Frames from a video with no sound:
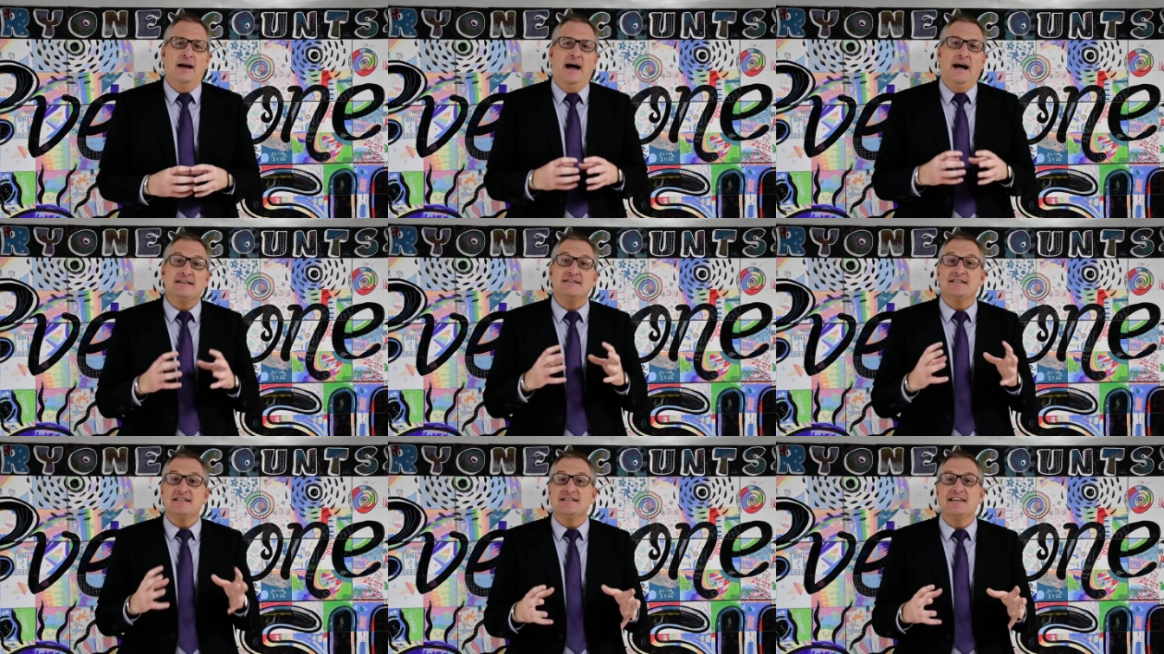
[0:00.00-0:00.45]

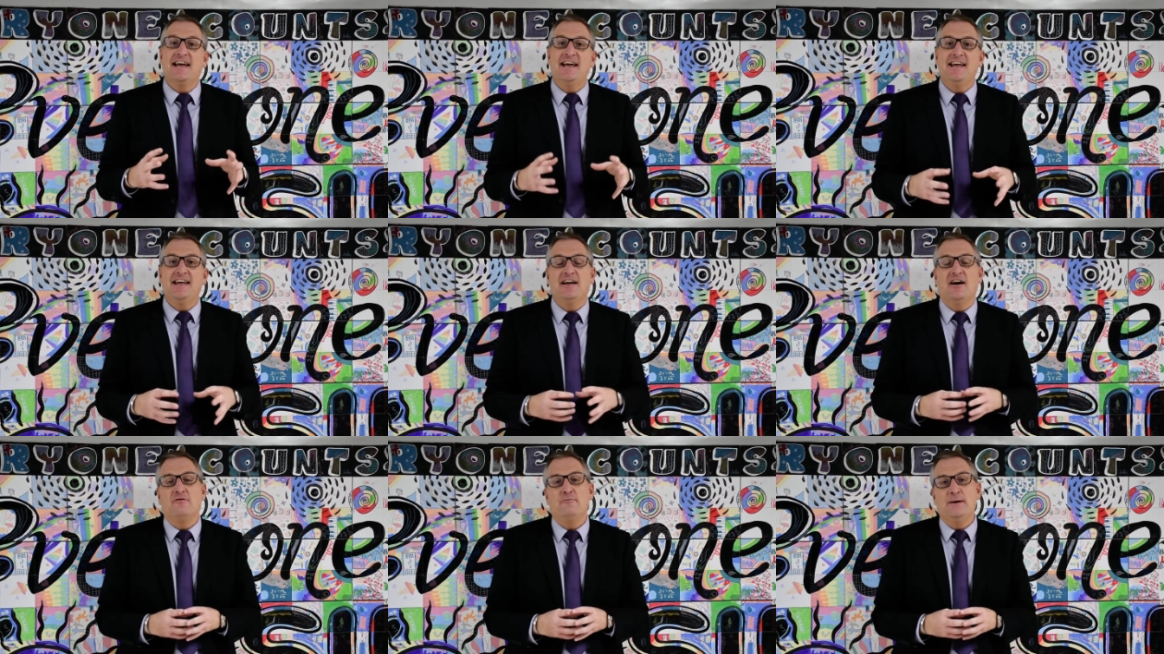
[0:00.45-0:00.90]
And
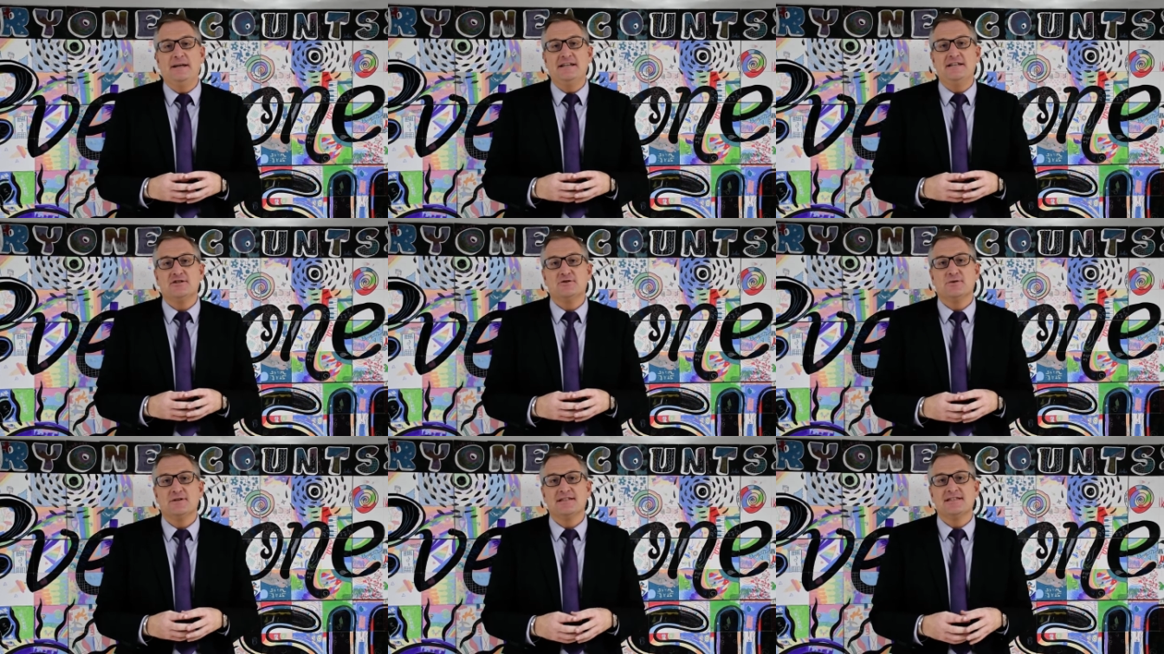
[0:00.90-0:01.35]
today I've been
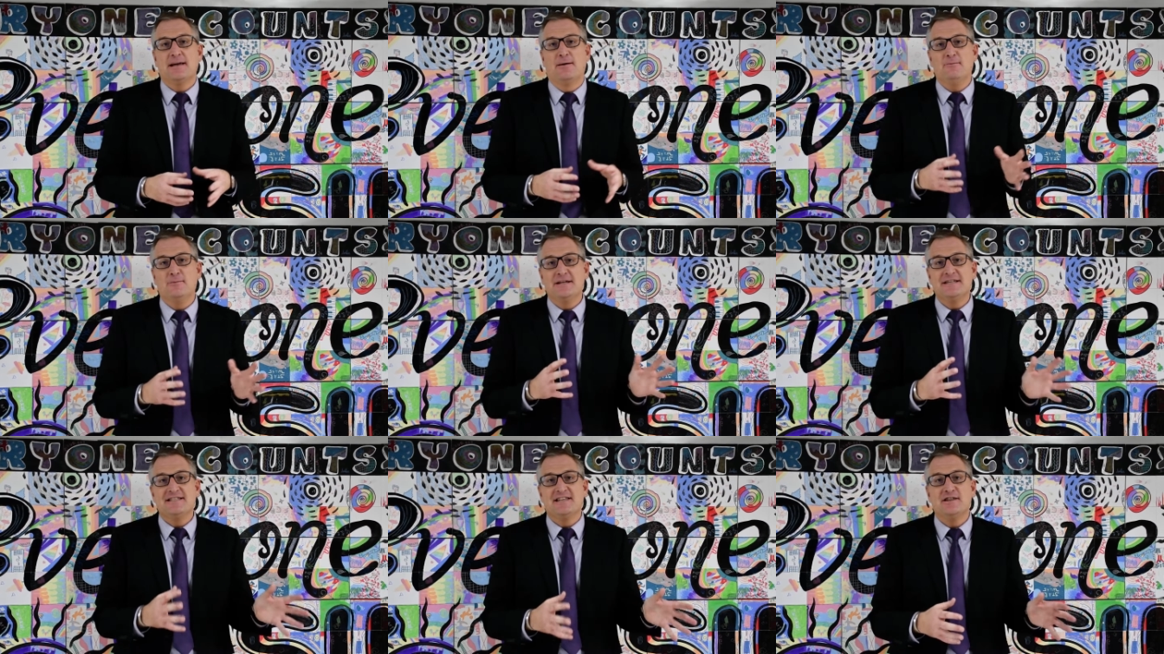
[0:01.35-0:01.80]
into
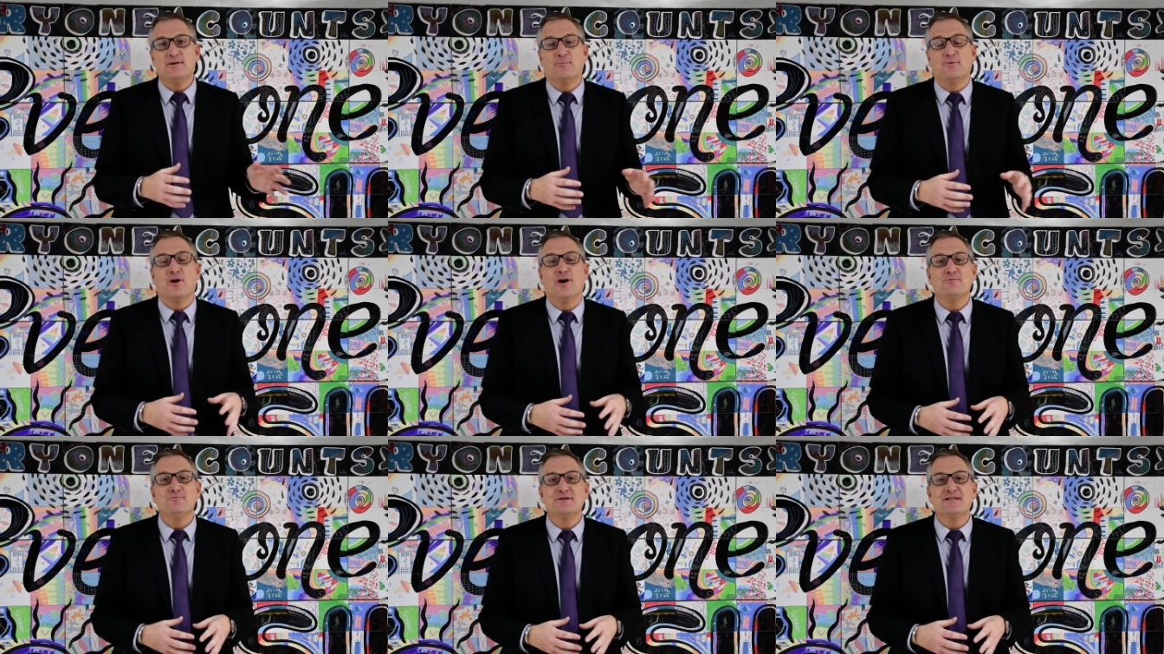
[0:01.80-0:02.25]
assemblies in the
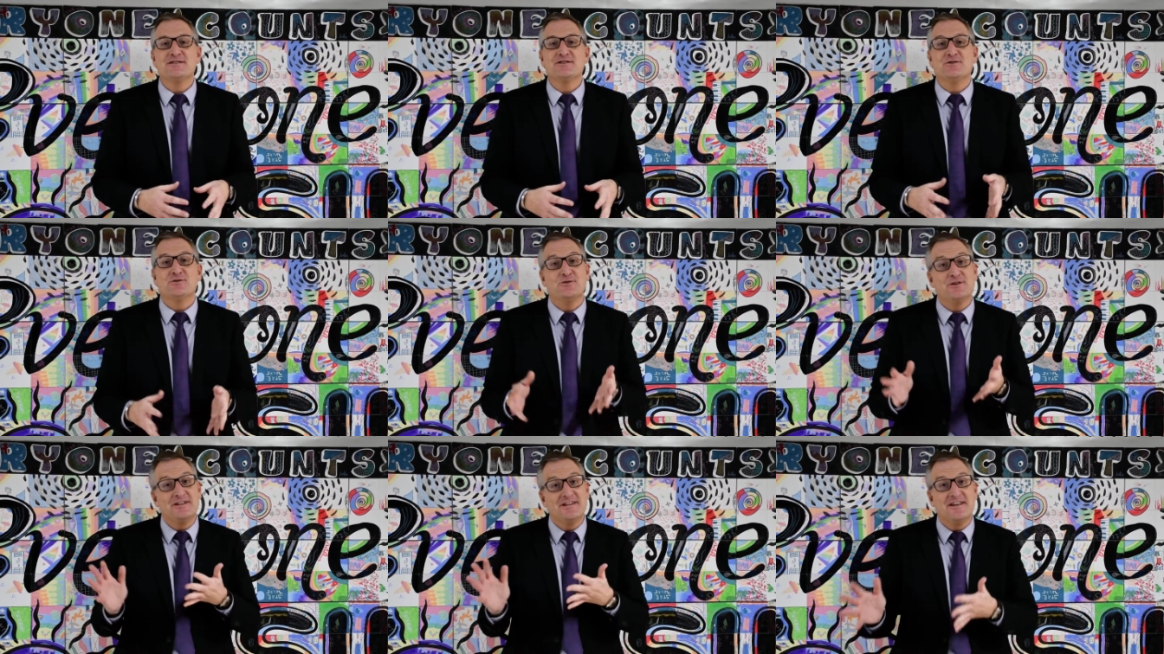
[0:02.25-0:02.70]
primary
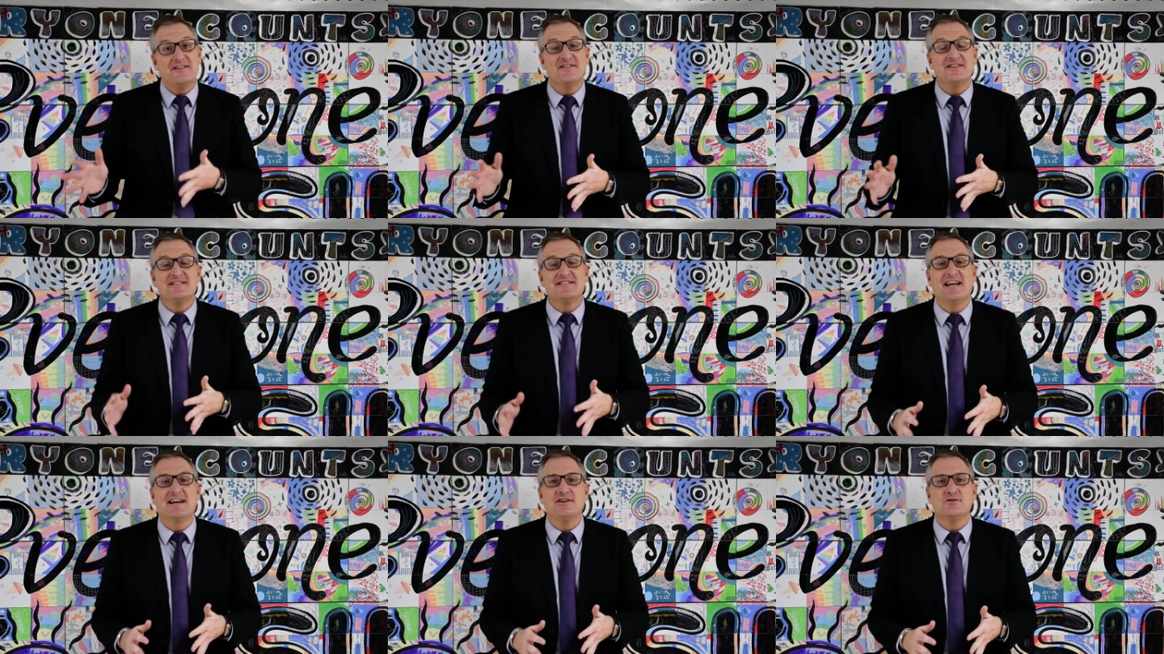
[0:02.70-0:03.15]
school and in
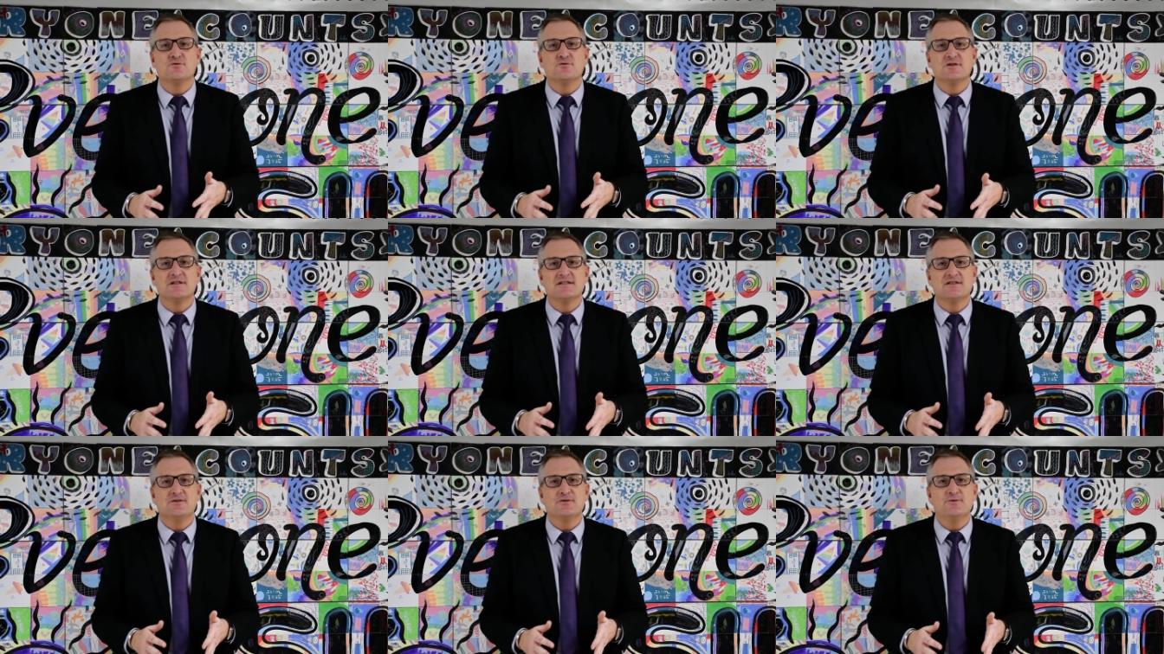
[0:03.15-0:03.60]
the
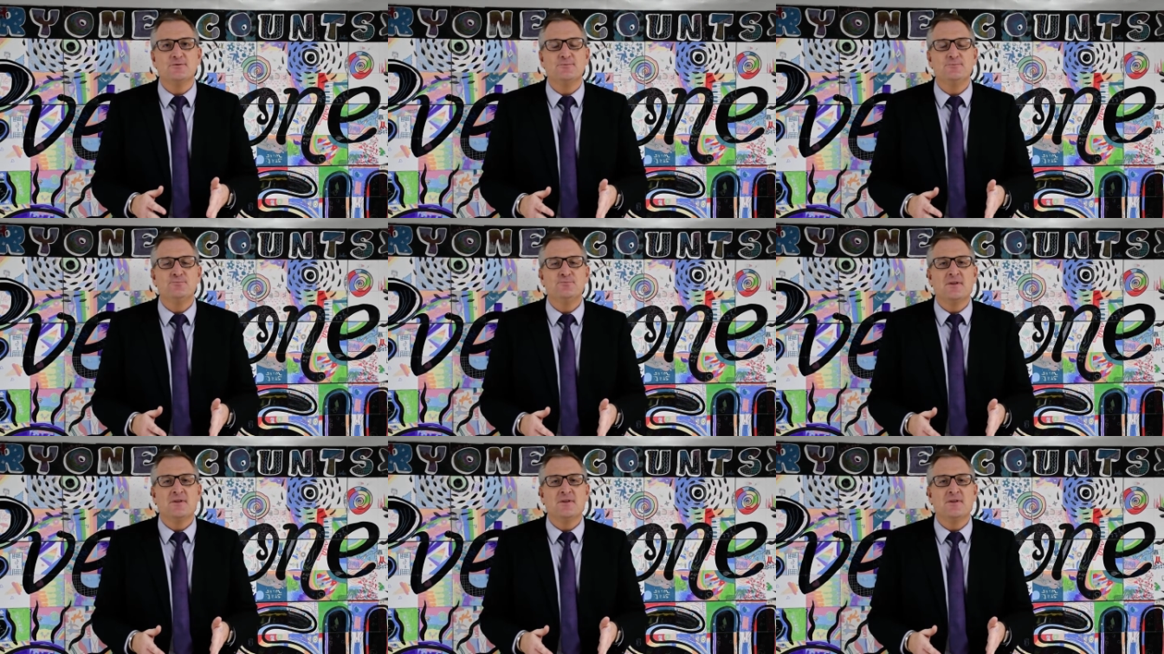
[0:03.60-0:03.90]
secondary school